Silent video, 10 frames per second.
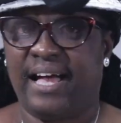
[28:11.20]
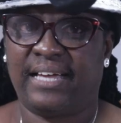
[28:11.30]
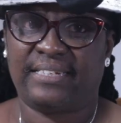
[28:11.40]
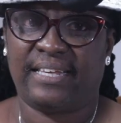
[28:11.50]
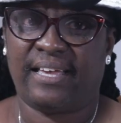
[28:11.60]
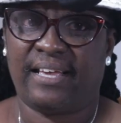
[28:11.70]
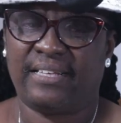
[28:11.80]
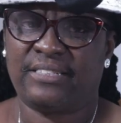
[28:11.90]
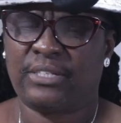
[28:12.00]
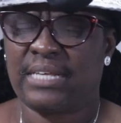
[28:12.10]
And
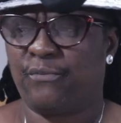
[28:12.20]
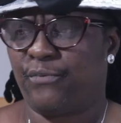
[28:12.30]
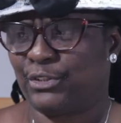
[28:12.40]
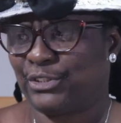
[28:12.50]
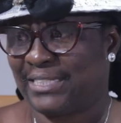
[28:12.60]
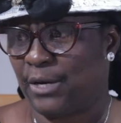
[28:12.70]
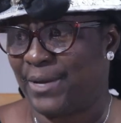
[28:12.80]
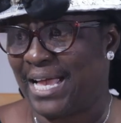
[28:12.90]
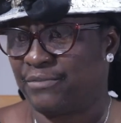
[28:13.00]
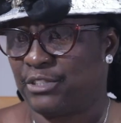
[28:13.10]
it's just unfortunate that
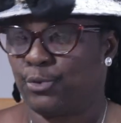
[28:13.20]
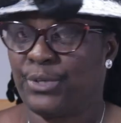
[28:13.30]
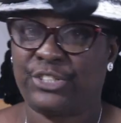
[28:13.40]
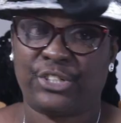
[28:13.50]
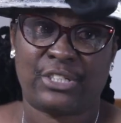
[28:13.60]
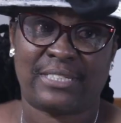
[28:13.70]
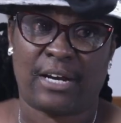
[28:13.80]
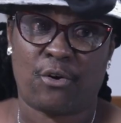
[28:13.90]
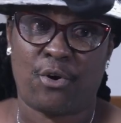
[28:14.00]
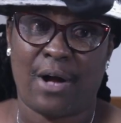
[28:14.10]
we have situations
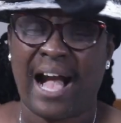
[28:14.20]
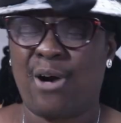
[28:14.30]
that go